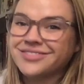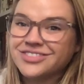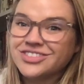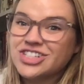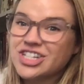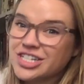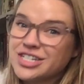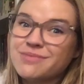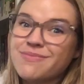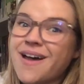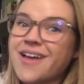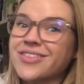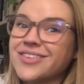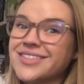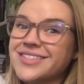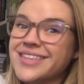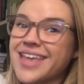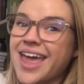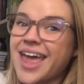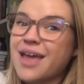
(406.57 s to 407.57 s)
just about the
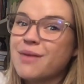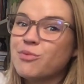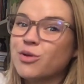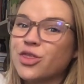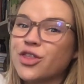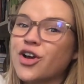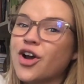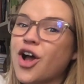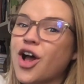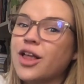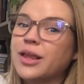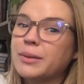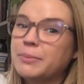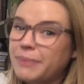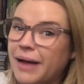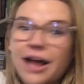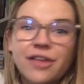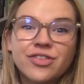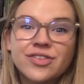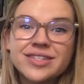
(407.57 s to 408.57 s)
same. When they're all
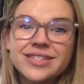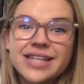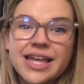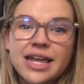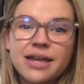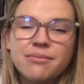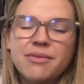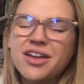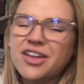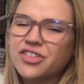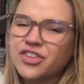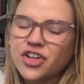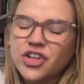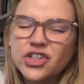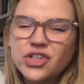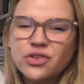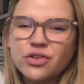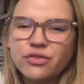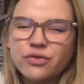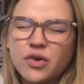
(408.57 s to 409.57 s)
about the same, they're
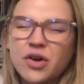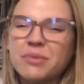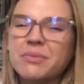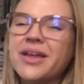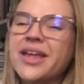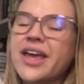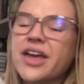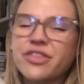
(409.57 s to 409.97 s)
uniform.